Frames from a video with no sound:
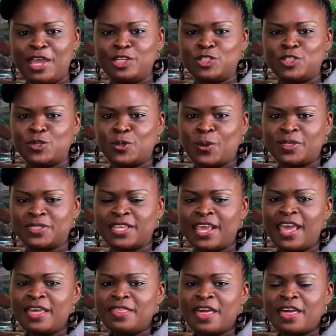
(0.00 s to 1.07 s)
ensures
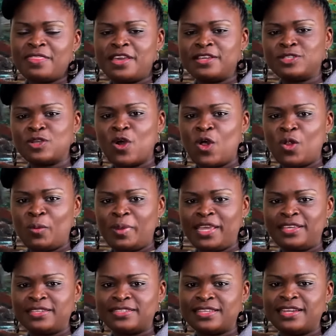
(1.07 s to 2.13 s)
that there's
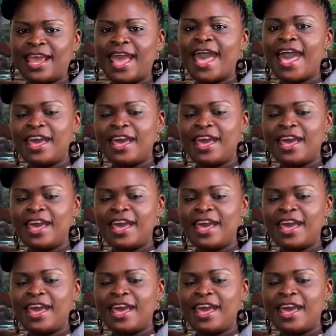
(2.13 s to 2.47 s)
always an